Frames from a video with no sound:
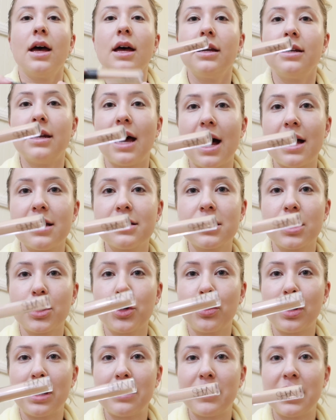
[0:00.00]
Nars
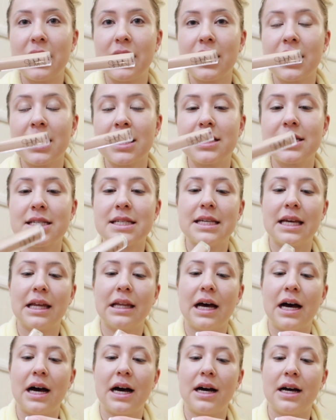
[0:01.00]
Creamy
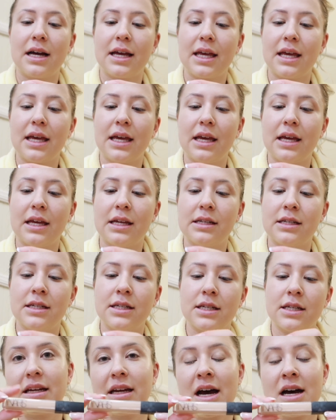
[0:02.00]
Concealer
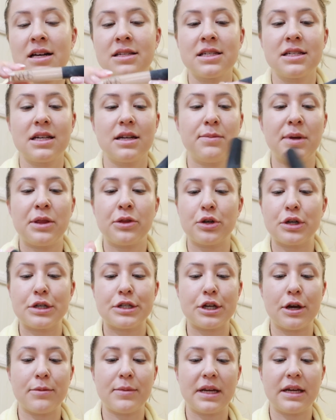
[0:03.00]
in Custard. Been through
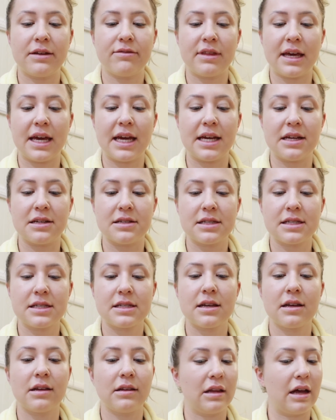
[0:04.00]
so many of these.
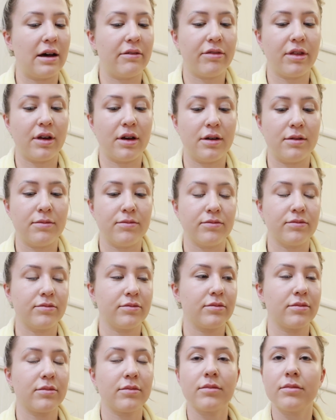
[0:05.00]
Love them.
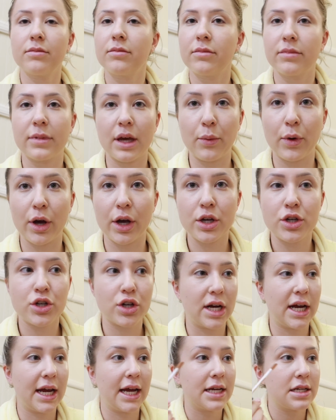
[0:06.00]
They work a
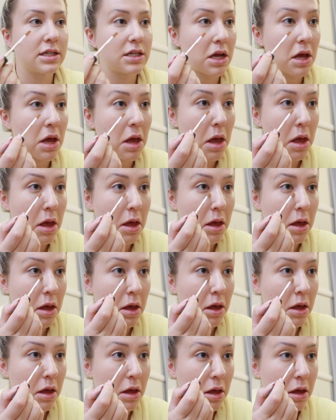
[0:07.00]
treat.
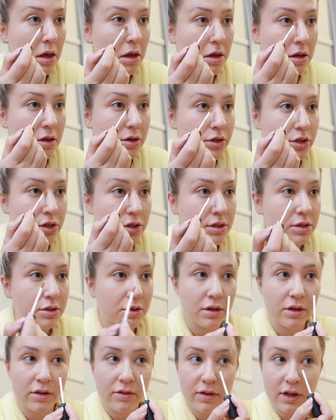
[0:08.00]
Just
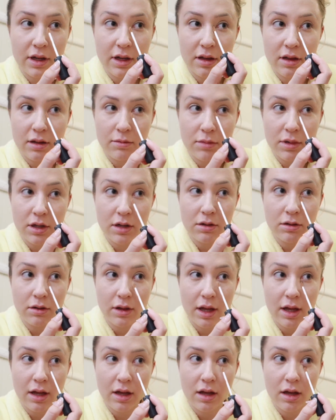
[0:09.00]
sort of in the middle
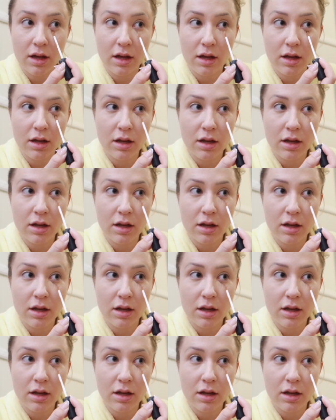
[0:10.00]
there